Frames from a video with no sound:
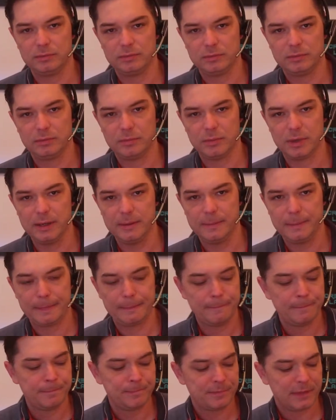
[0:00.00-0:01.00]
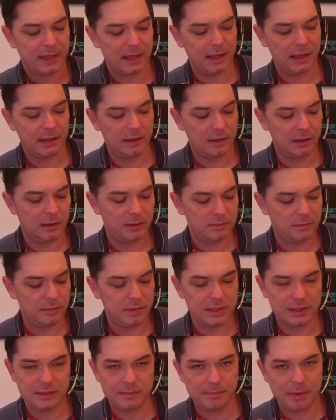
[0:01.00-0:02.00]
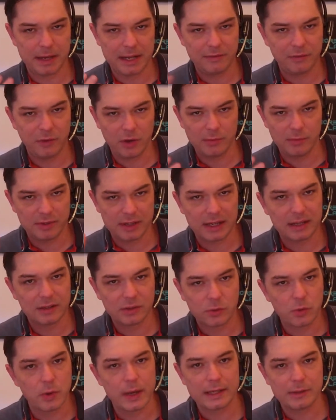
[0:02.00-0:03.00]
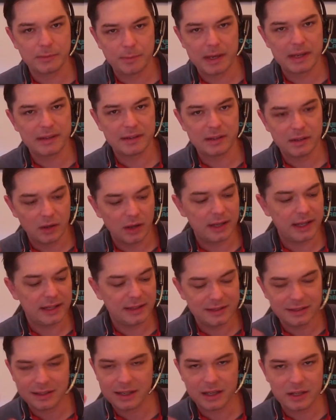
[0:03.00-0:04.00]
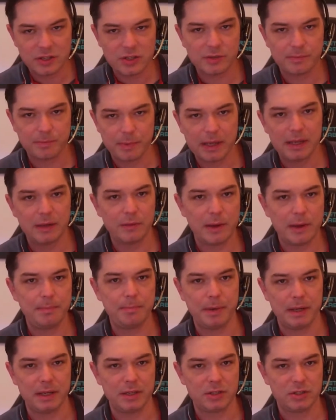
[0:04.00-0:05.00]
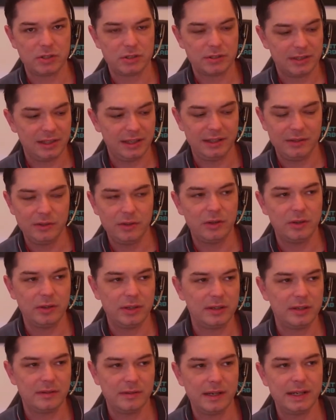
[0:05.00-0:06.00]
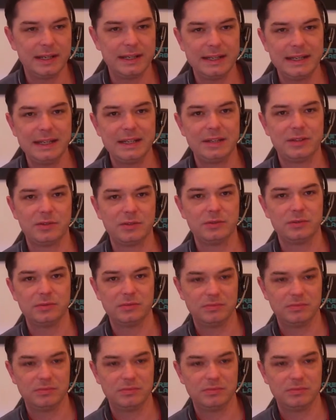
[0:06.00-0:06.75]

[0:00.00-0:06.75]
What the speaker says: right? And with platforms like Squarespace and all that, you can just build a web page. You don't really need to